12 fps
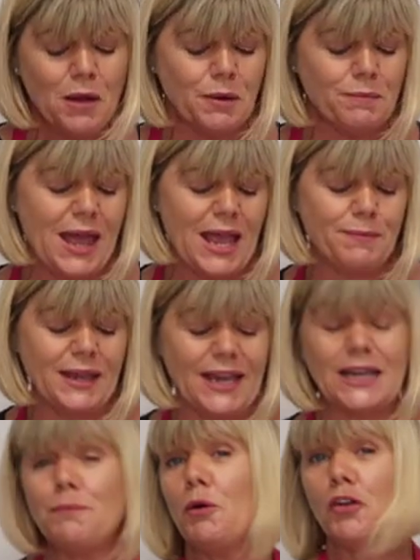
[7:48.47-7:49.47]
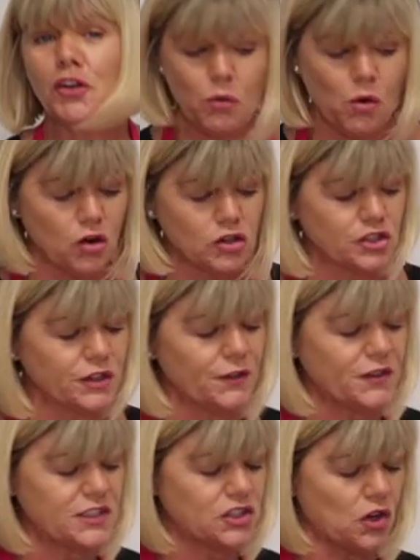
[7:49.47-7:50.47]
but maybe in a bucket of water,
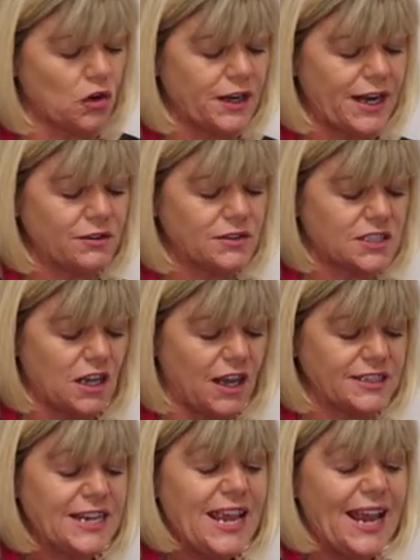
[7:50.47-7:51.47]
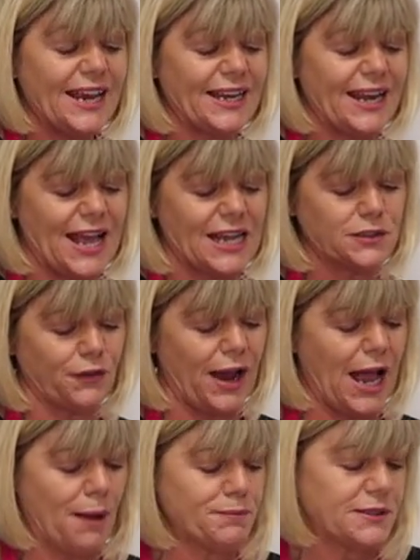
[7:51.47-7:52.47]
if you store it outside, it'll last
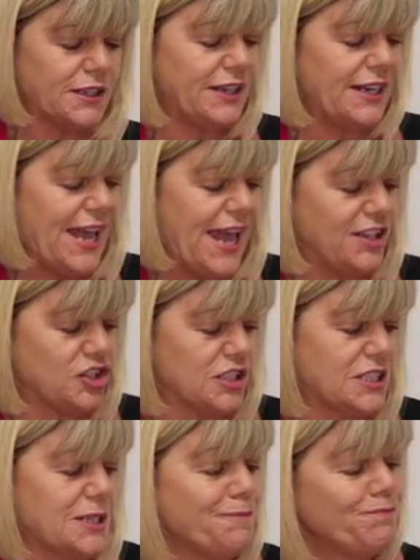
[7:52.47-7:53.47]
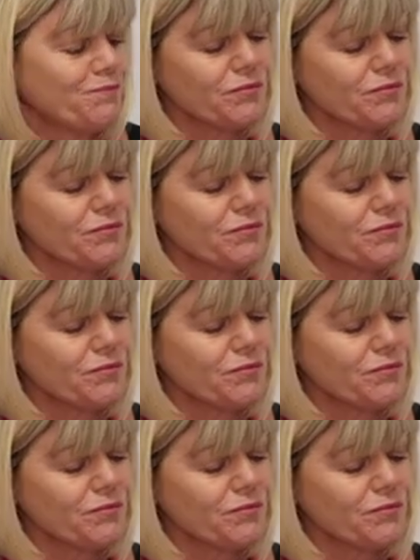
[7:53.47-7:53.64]
for absolutely ages.